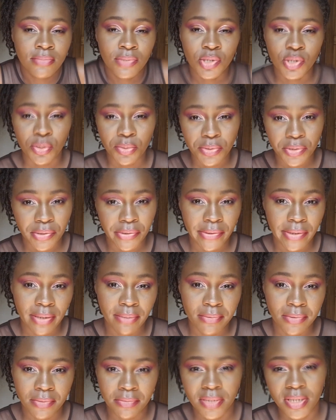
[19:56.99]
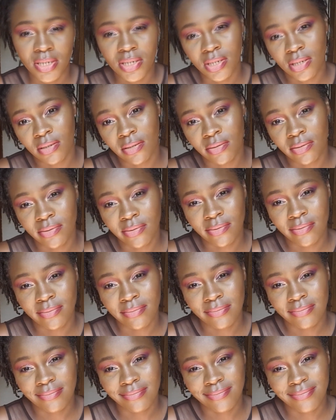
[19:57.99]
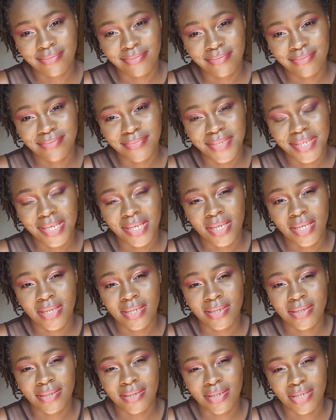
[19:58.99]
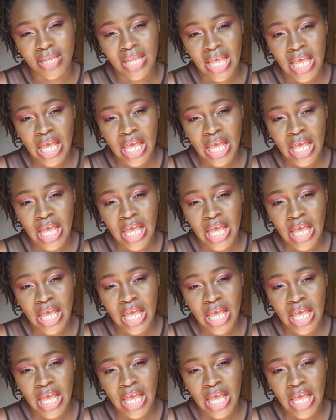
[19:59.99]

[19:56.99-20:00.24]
subscribe to my channel and